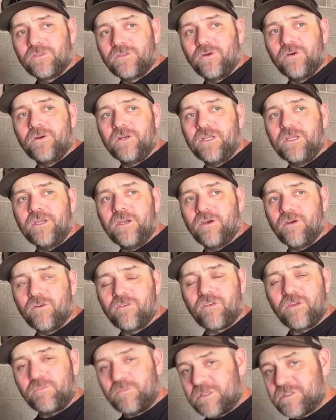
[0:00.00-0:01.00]
30
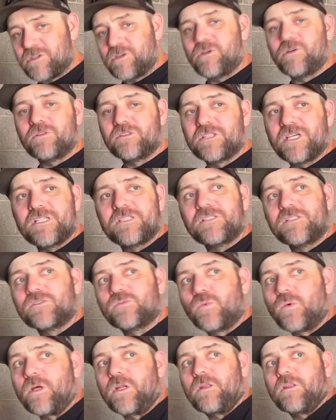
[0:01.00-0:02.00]
years, and material testing
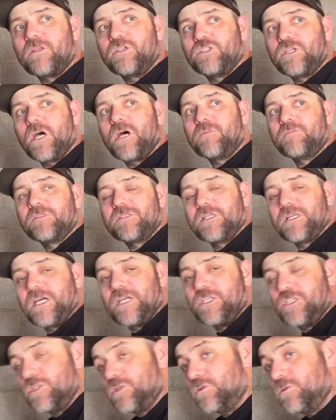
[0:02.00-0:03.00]
is one of the jobs that
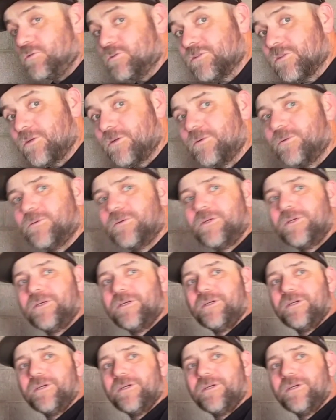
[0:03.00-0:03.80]
I do. So